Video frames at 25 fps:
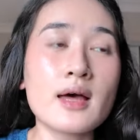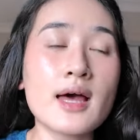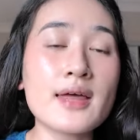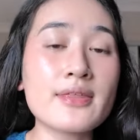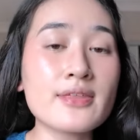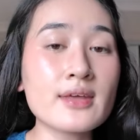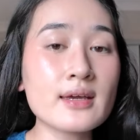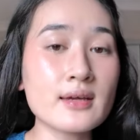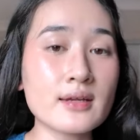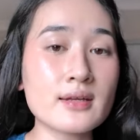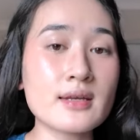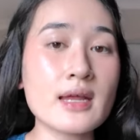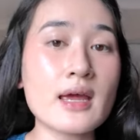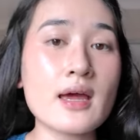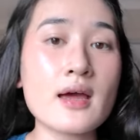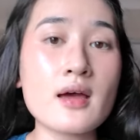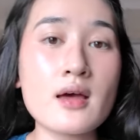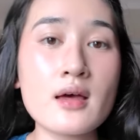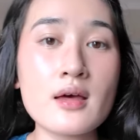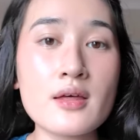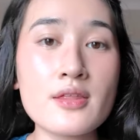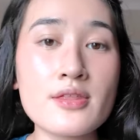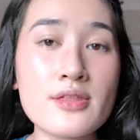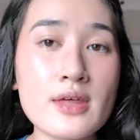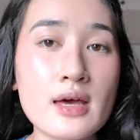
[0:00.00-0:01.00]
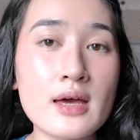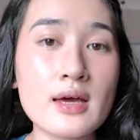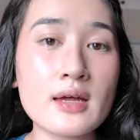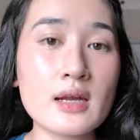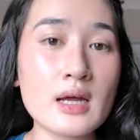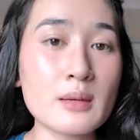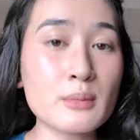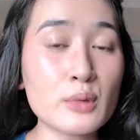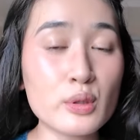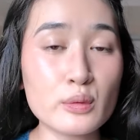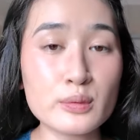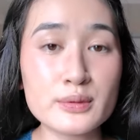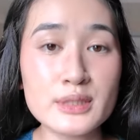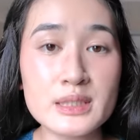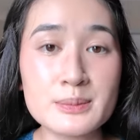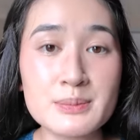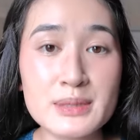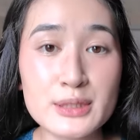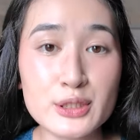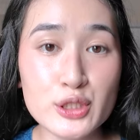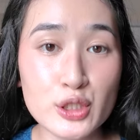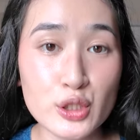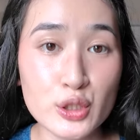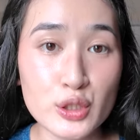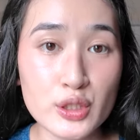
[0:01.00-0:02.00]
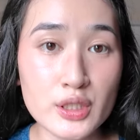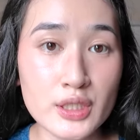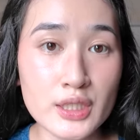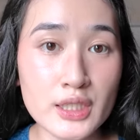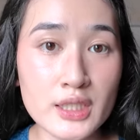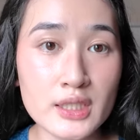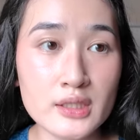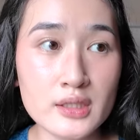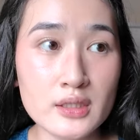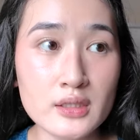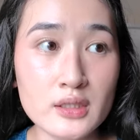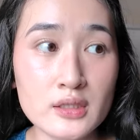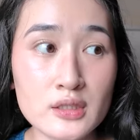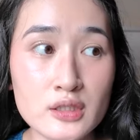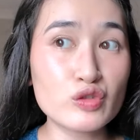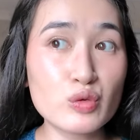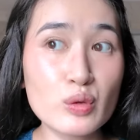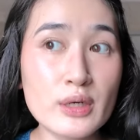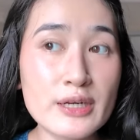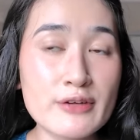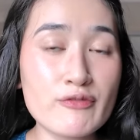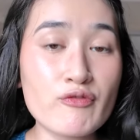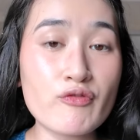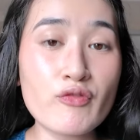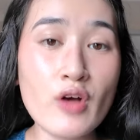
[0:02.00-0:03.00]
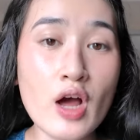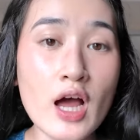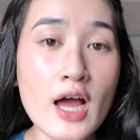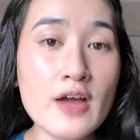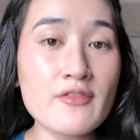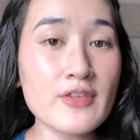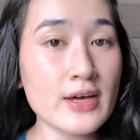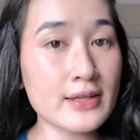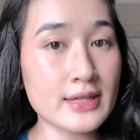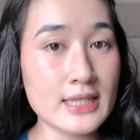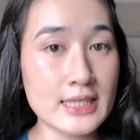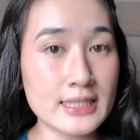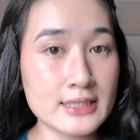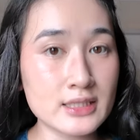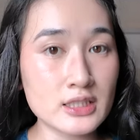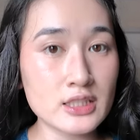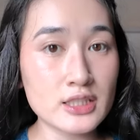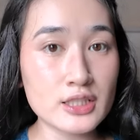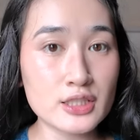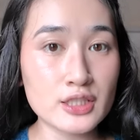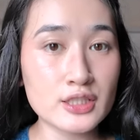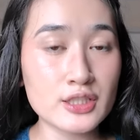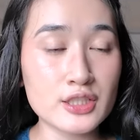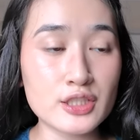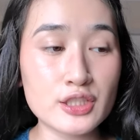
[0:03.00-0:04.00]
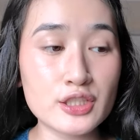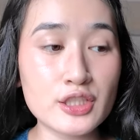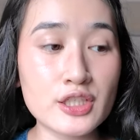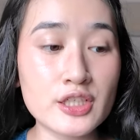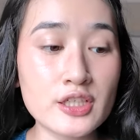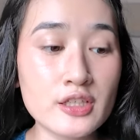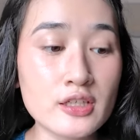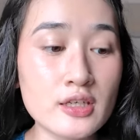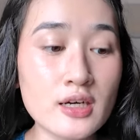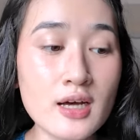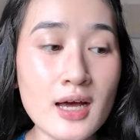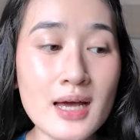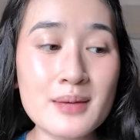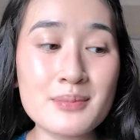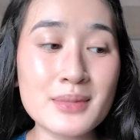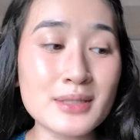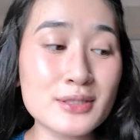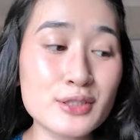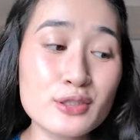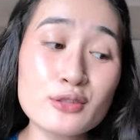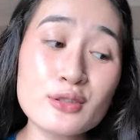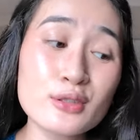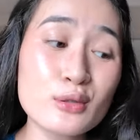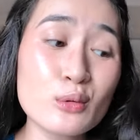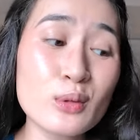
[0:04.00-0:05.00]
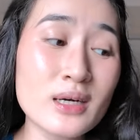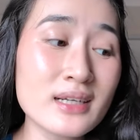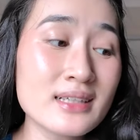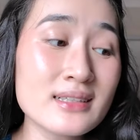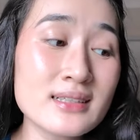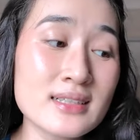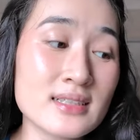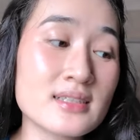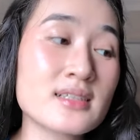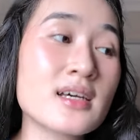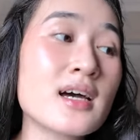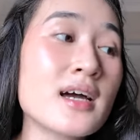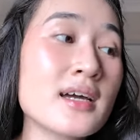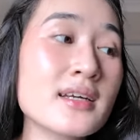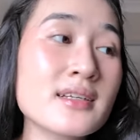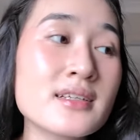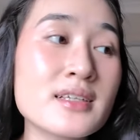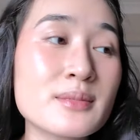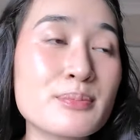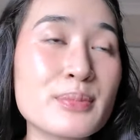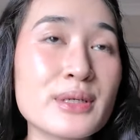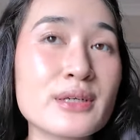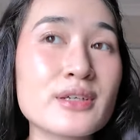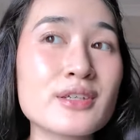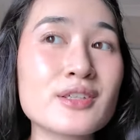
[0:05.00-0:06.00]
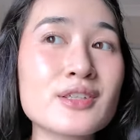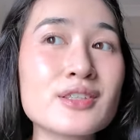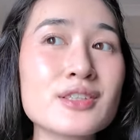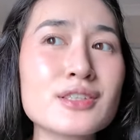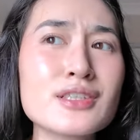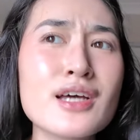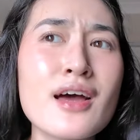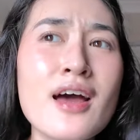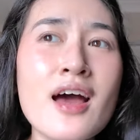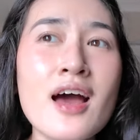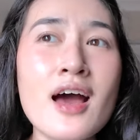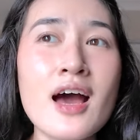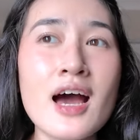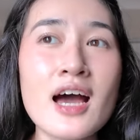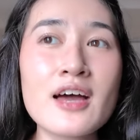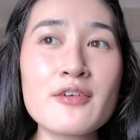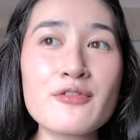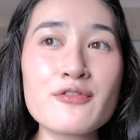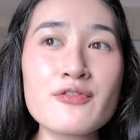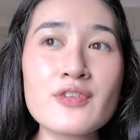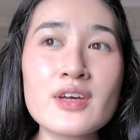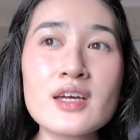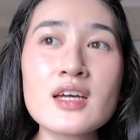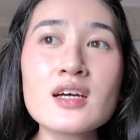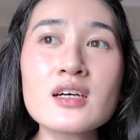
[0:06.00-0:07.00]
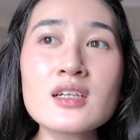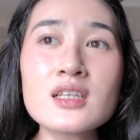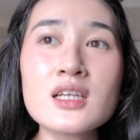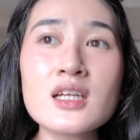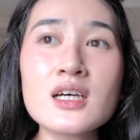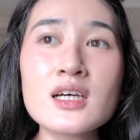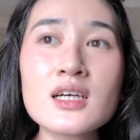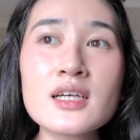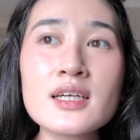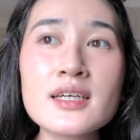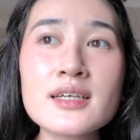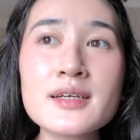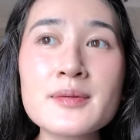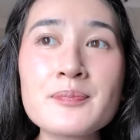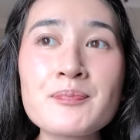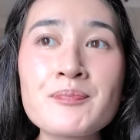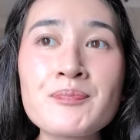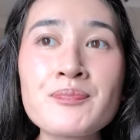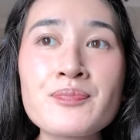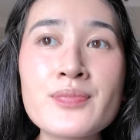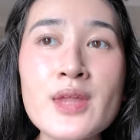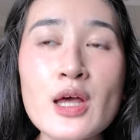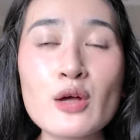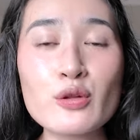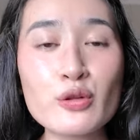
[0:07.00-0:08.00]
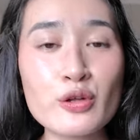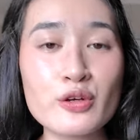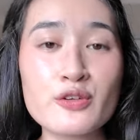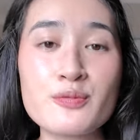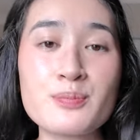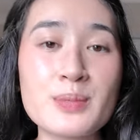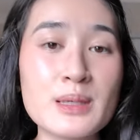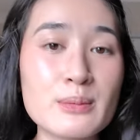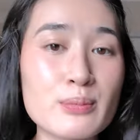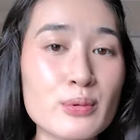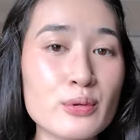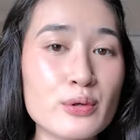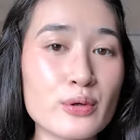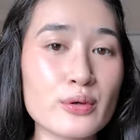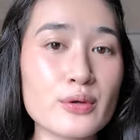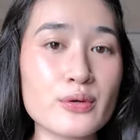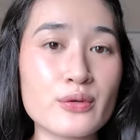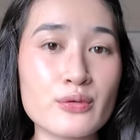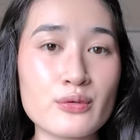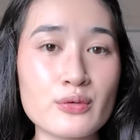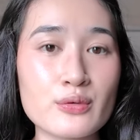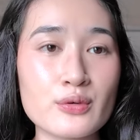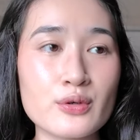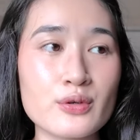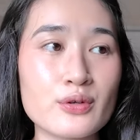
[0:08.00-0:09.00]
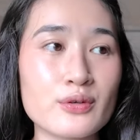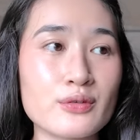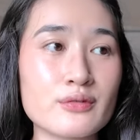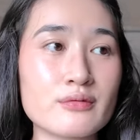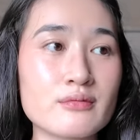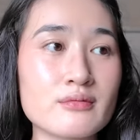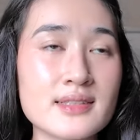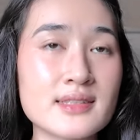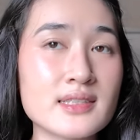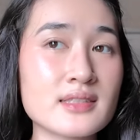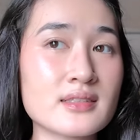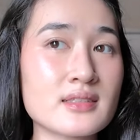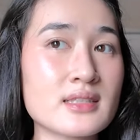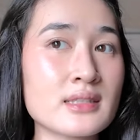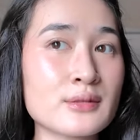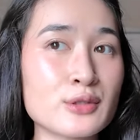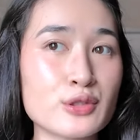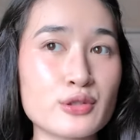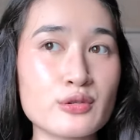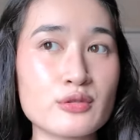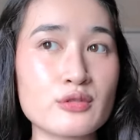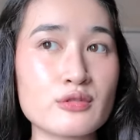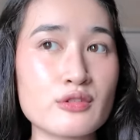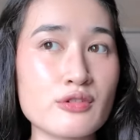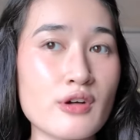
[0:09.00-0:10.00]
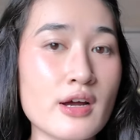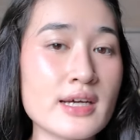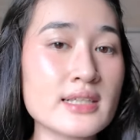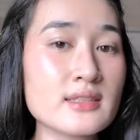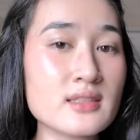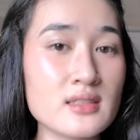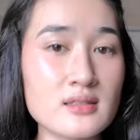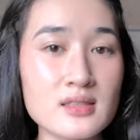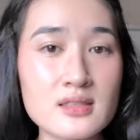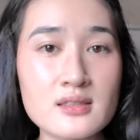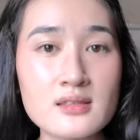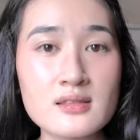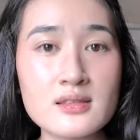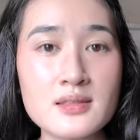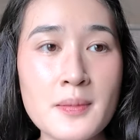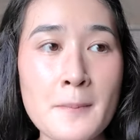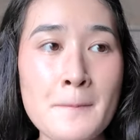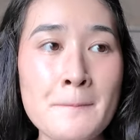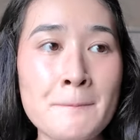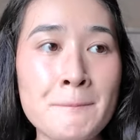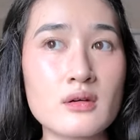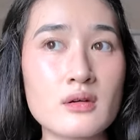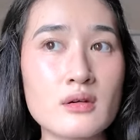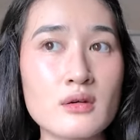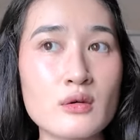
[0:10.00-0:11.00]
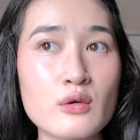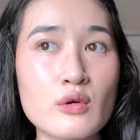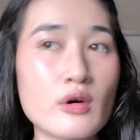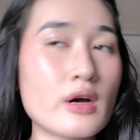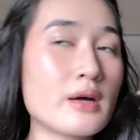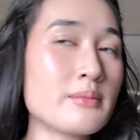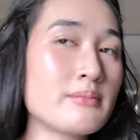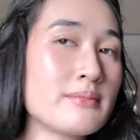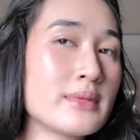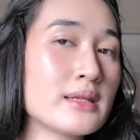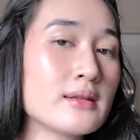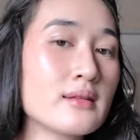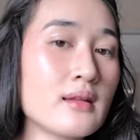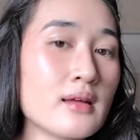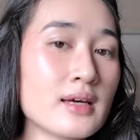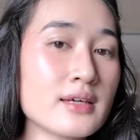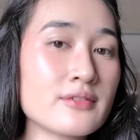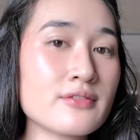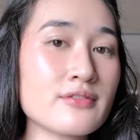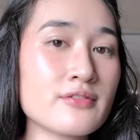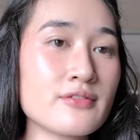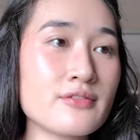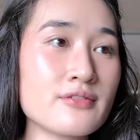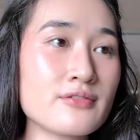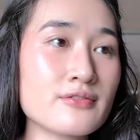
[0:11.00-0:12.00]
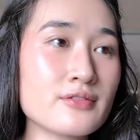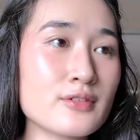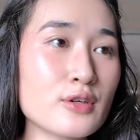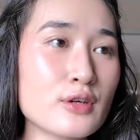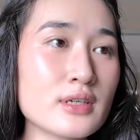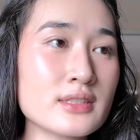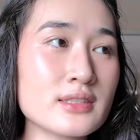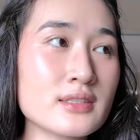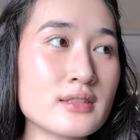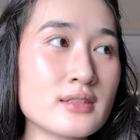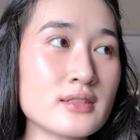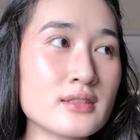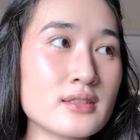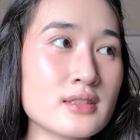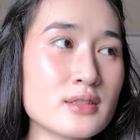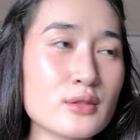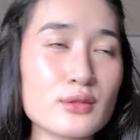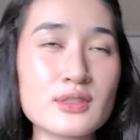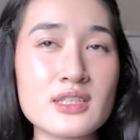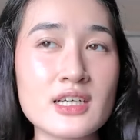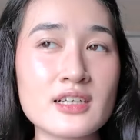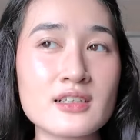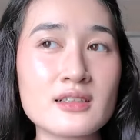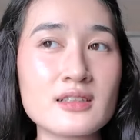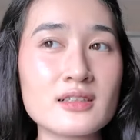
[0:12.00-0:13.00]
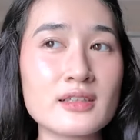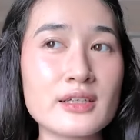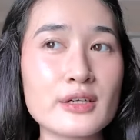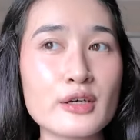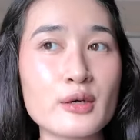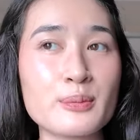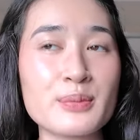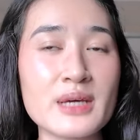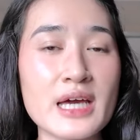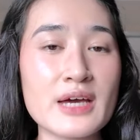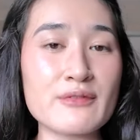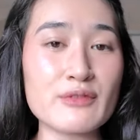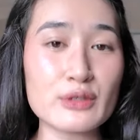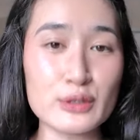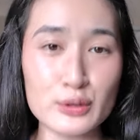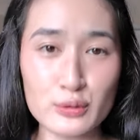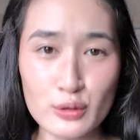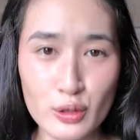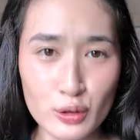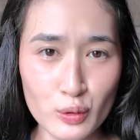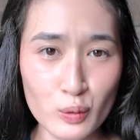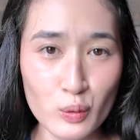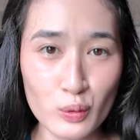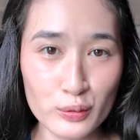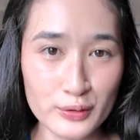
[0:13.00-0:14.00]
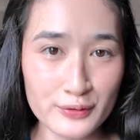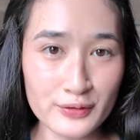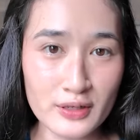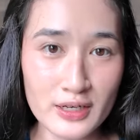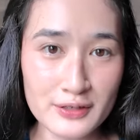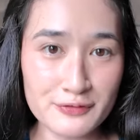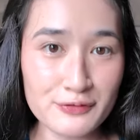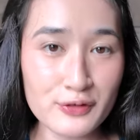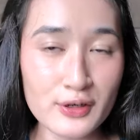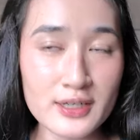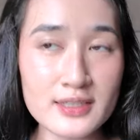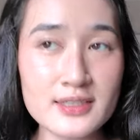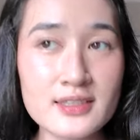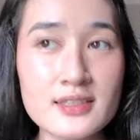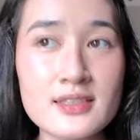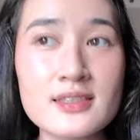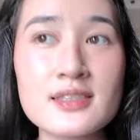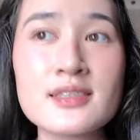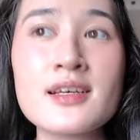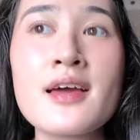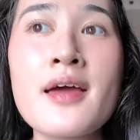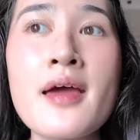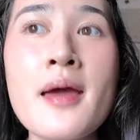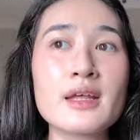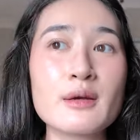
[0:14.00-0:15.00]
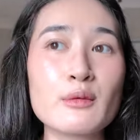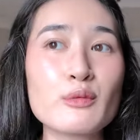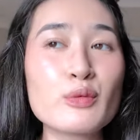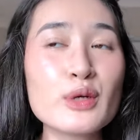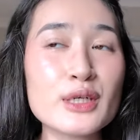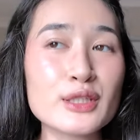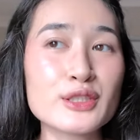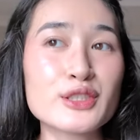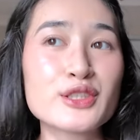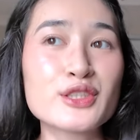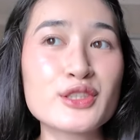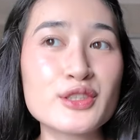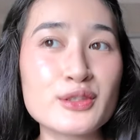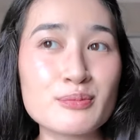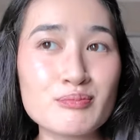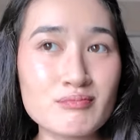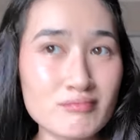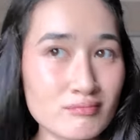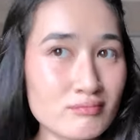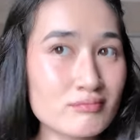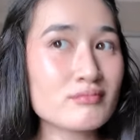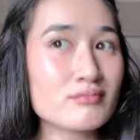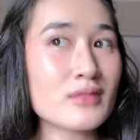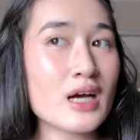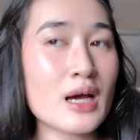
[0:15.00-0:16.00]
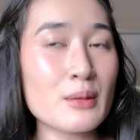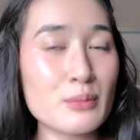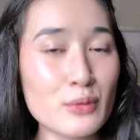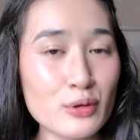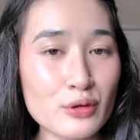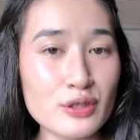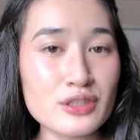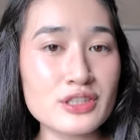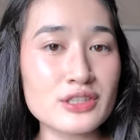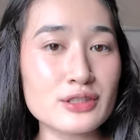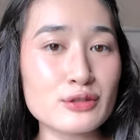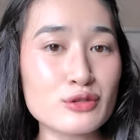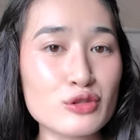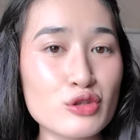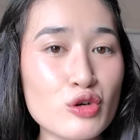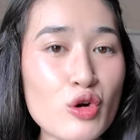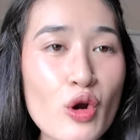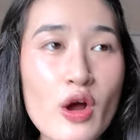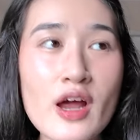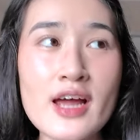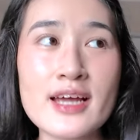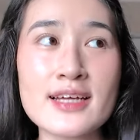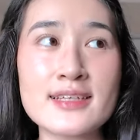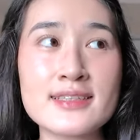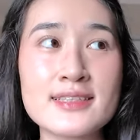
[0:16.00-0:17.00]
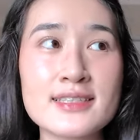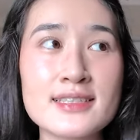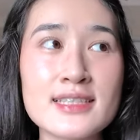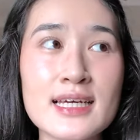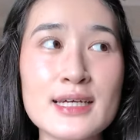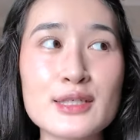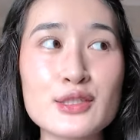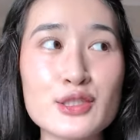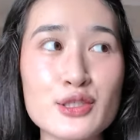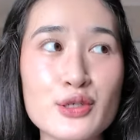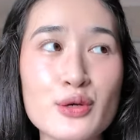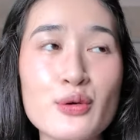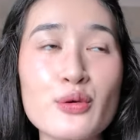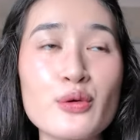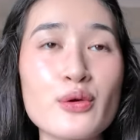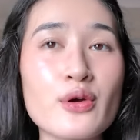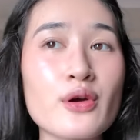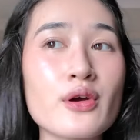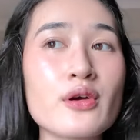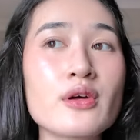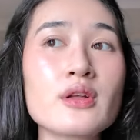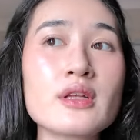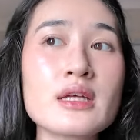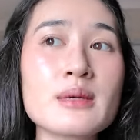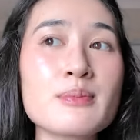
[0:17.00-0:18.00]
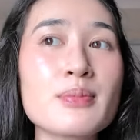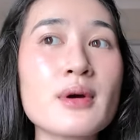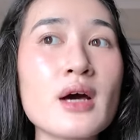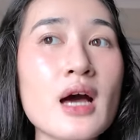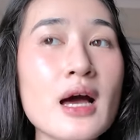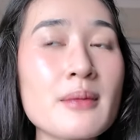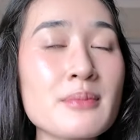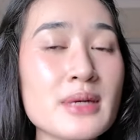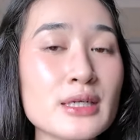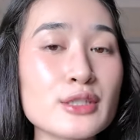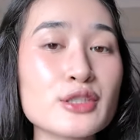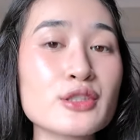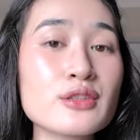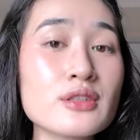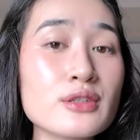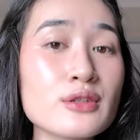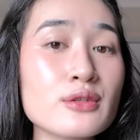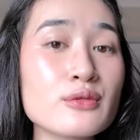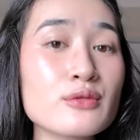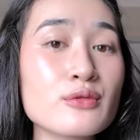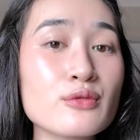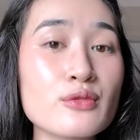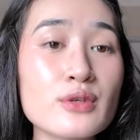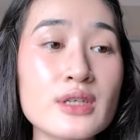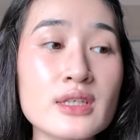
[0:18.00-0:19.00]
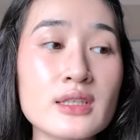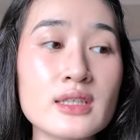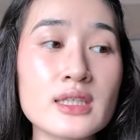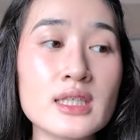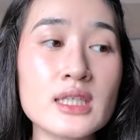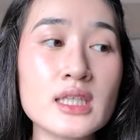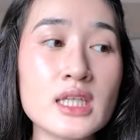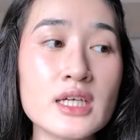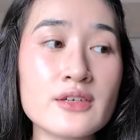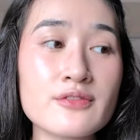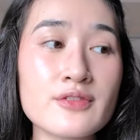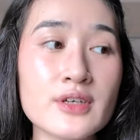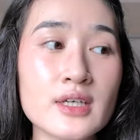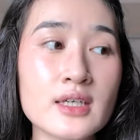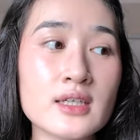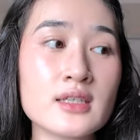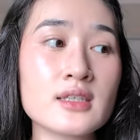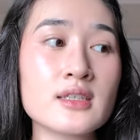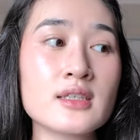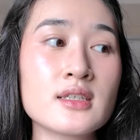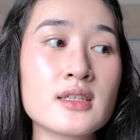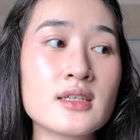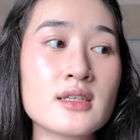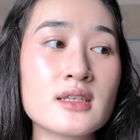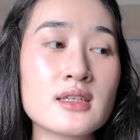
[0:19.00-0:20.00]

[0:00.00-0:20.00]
I think now that I'm going to be turning 25 at the end of this year, I'm actually quite excited, because I feel like a lot of people go through existential crises or a midlife crisis, or technically I'll be having a quarter life crisis, which I'm not gonna try and say too early, but I'm actually really loving